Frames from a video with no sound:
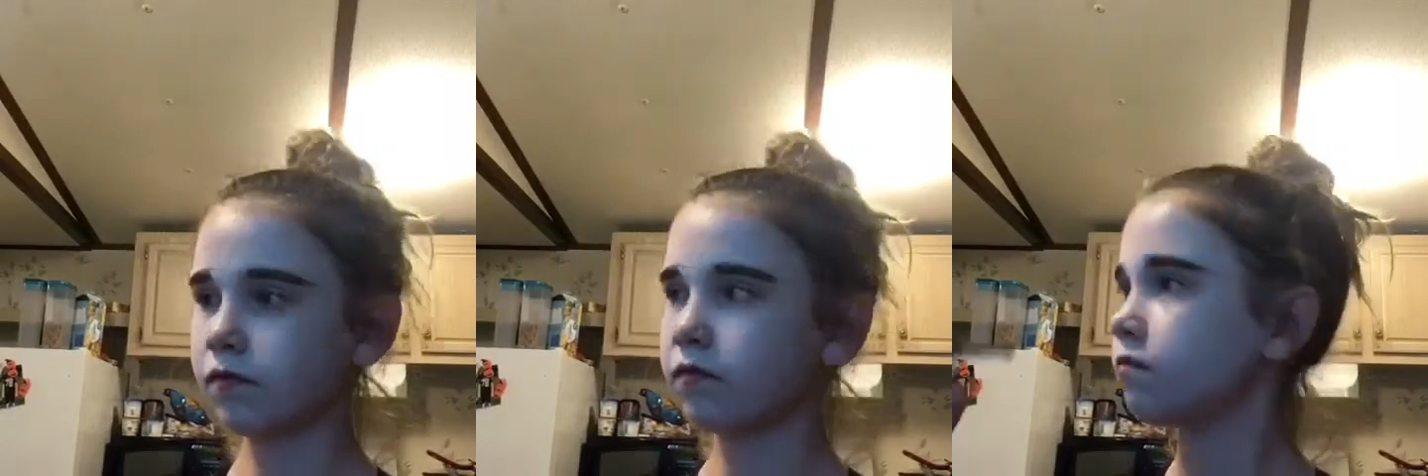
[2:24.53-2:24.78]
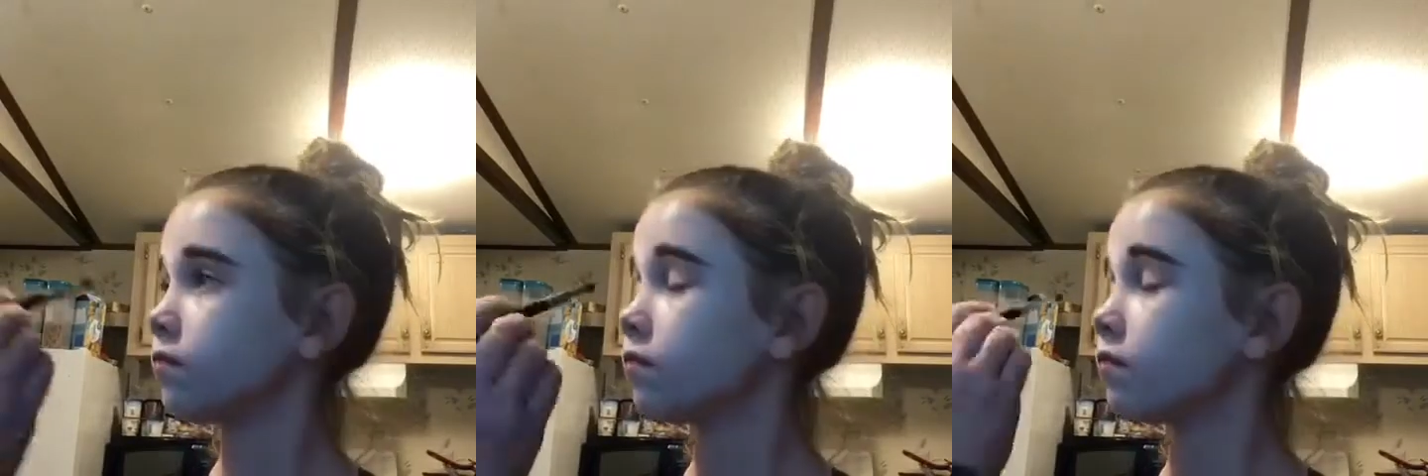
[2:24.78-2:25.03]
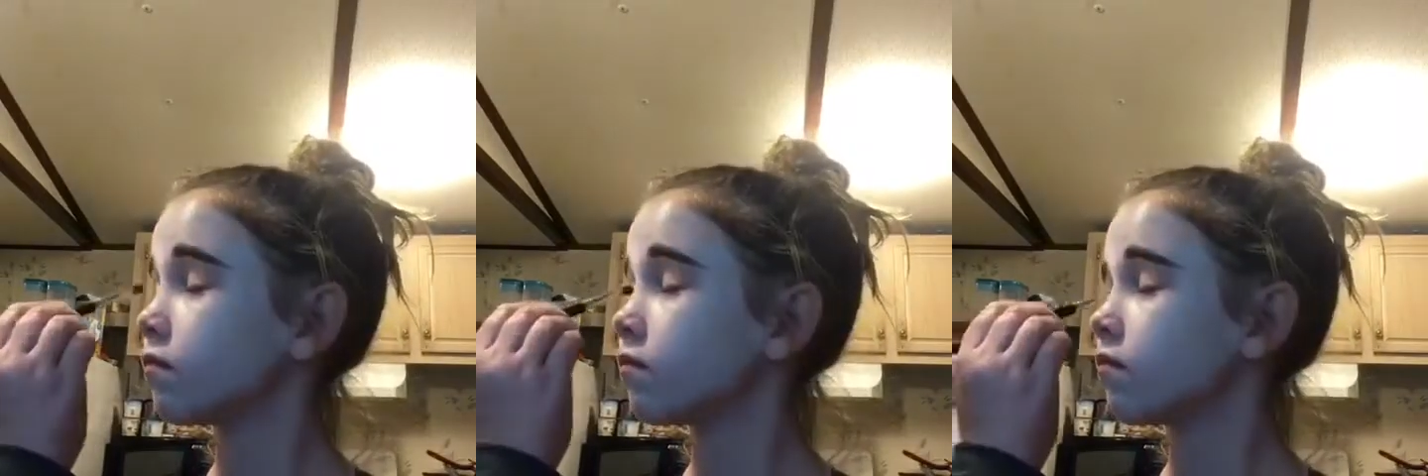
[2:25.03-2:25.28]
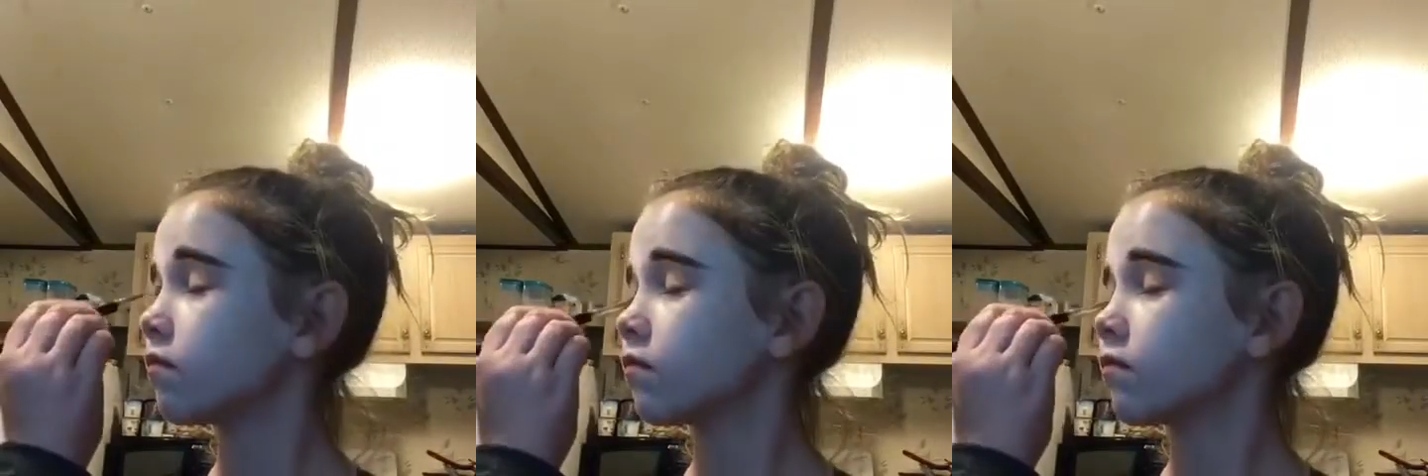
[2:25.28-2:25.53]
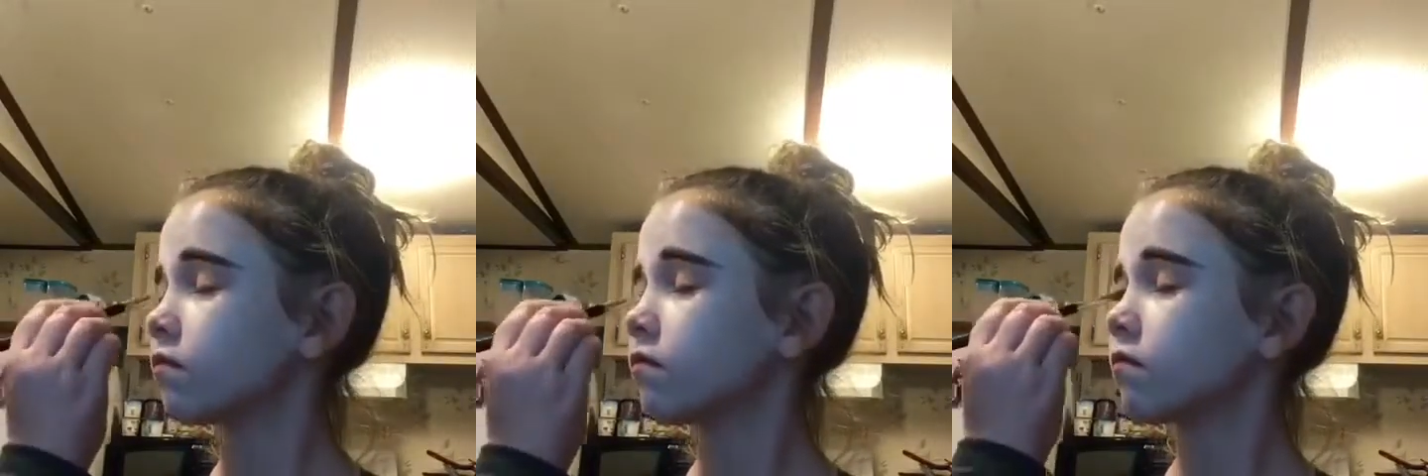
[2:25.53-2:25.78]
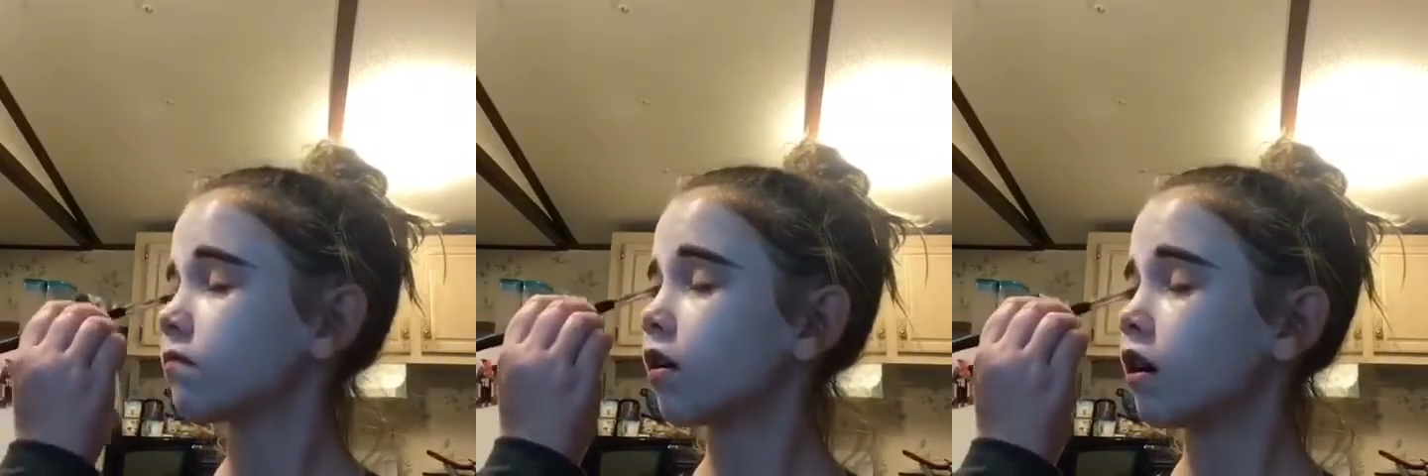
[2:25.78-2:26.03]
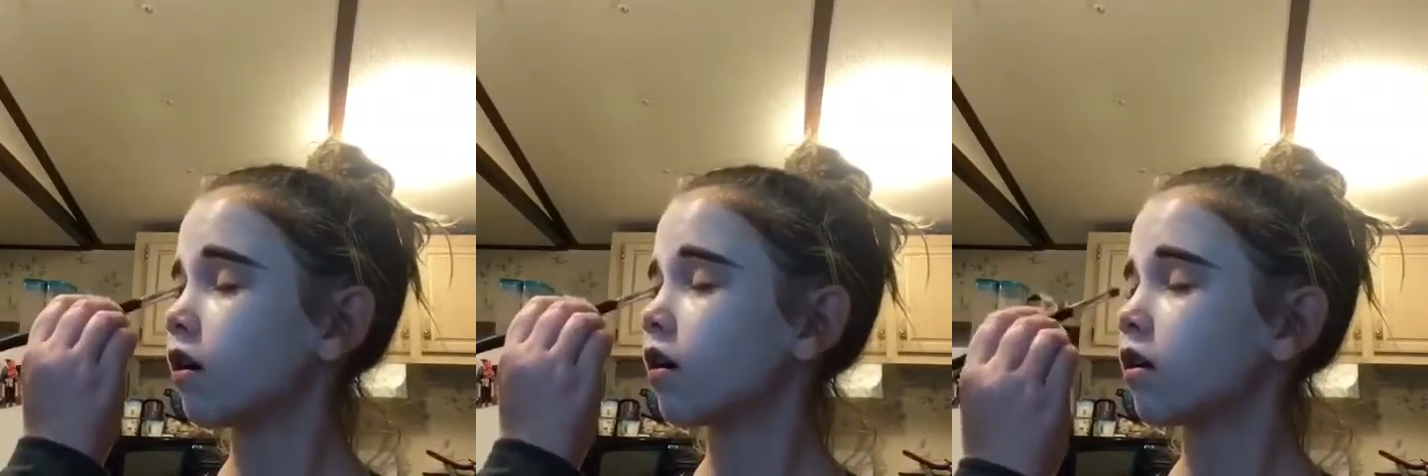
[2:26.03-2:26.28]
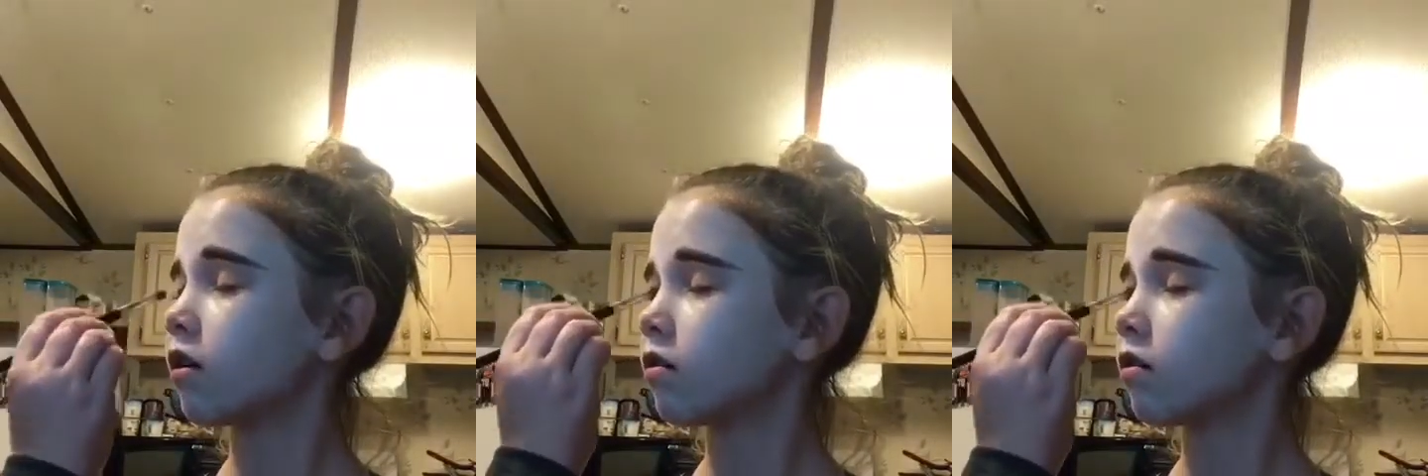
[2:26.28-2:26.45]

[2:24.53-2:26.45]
Then I'm going to go in with some